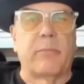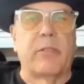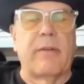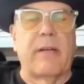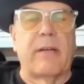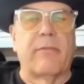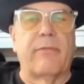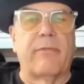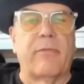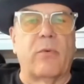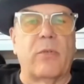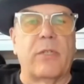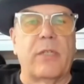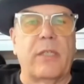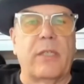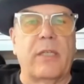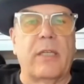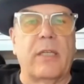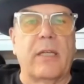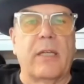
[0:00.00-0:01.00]
around
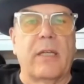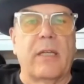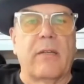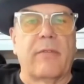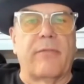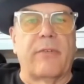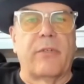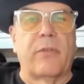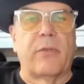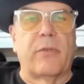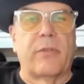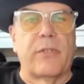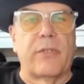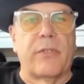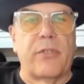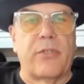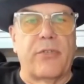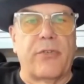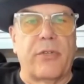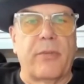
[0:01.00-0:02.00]
40 fedoras
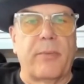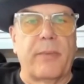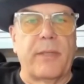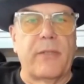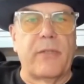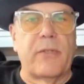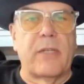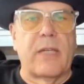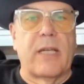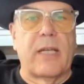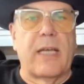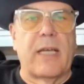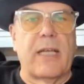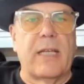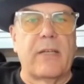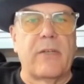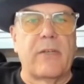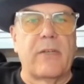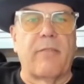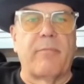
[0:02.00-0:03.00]
and trilbys,
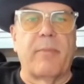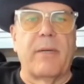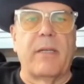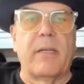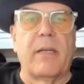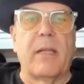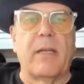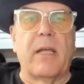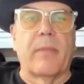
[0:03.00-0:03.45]
and I've been